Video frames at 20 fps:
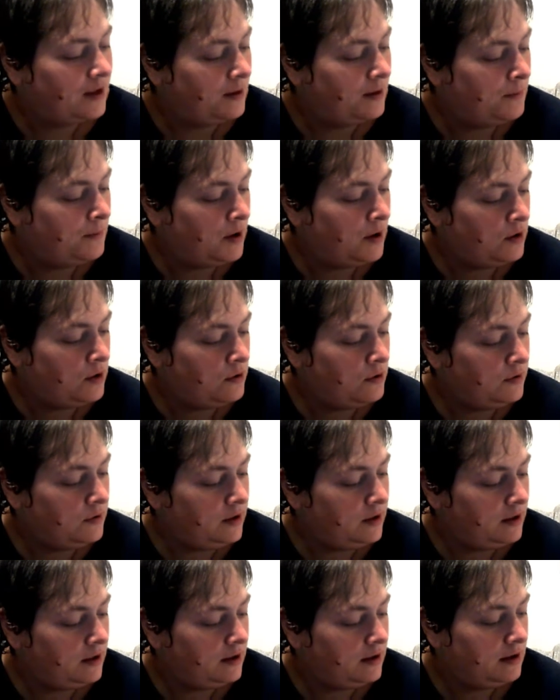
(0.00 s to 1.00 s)
Bold,
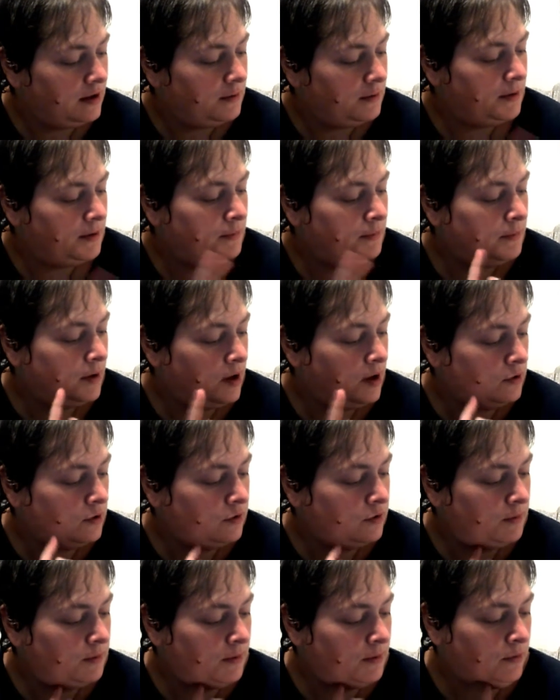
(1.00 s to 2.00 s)

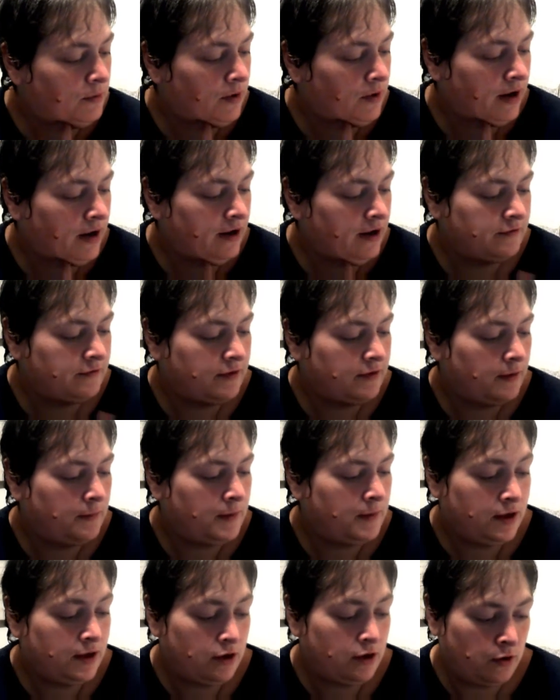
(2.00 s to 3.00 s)
be brave,
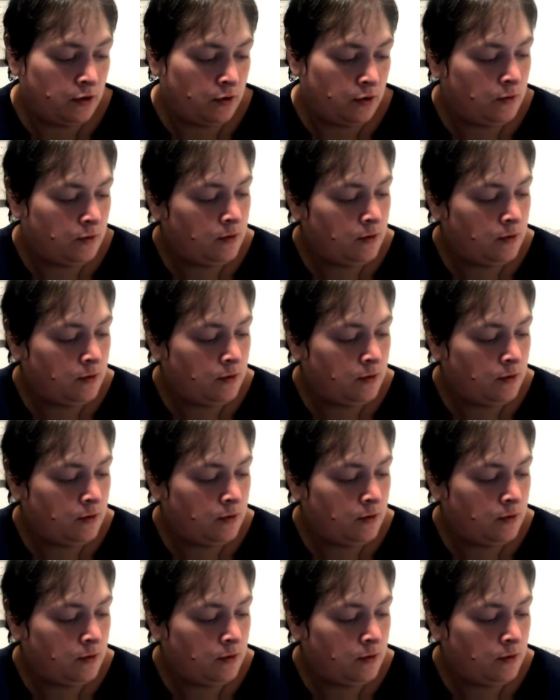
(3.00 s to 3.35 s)
be you.